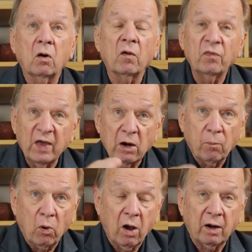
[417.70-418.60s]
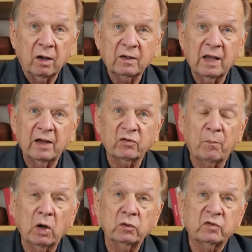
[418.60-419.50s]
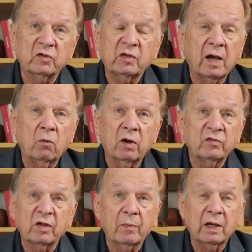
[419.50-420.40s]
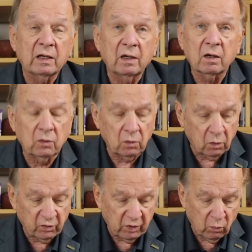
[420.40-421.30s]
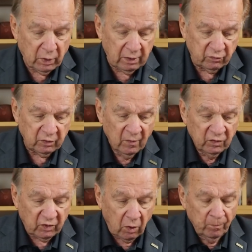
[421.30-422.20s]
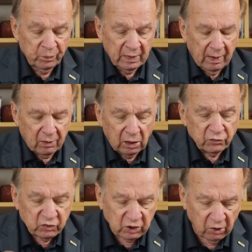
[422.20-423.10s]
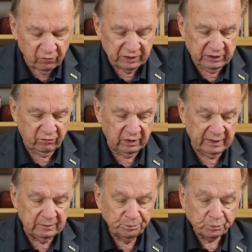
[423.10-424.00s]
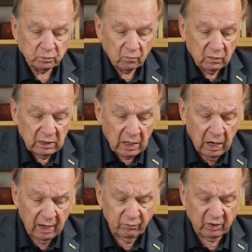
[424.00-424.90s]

on their product as opposed to Taiwan Semiconductor or someone else. So conservatively, I'm